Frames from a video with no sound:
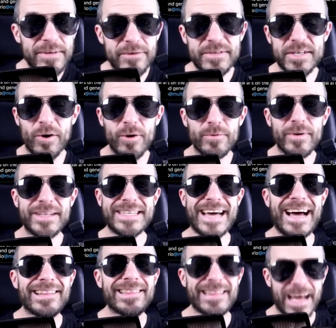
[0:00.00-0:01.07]
there's already
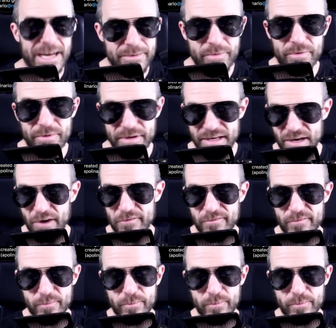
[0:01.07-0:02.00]
a library of